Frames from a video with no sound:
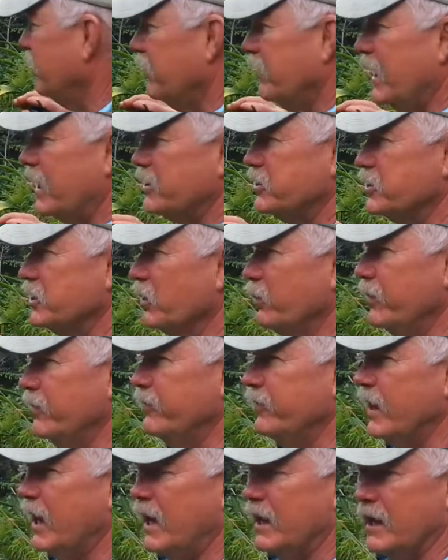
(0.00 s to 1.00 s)
not sure.
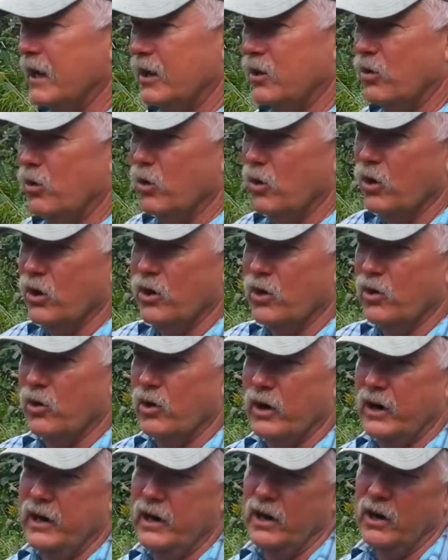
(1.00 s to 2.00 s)
We've got a
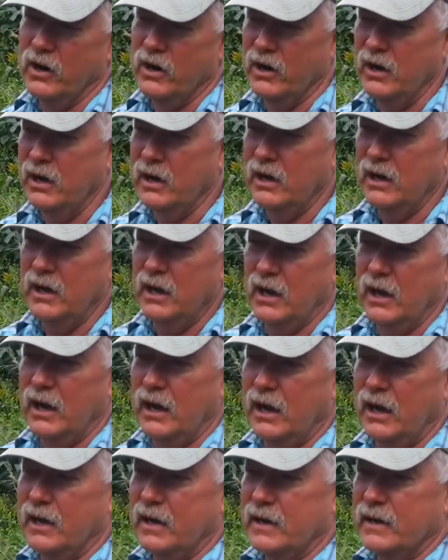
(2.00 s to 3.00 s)
corridor here
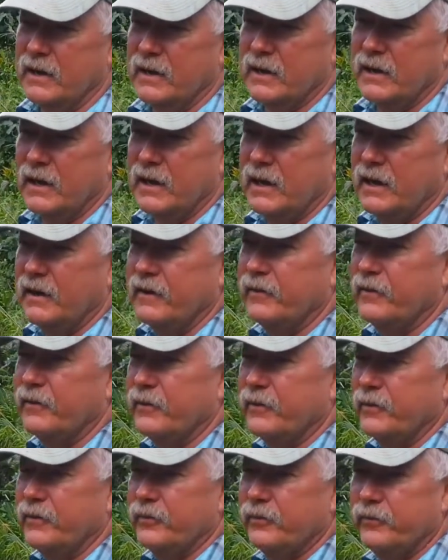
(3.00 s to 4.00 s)
of
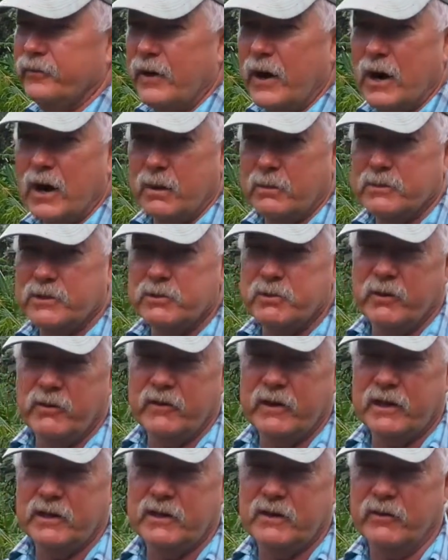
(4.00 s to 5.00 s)
farms. We've
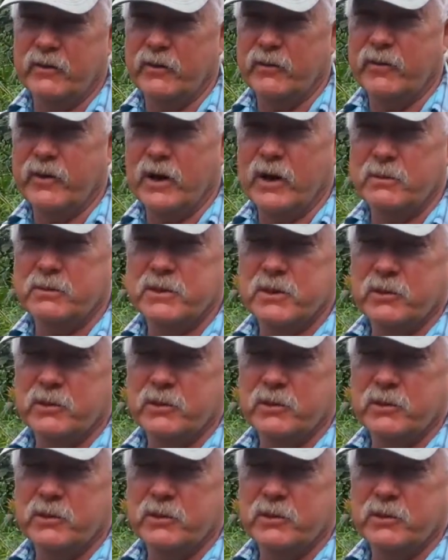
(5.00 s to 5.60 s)
got different farms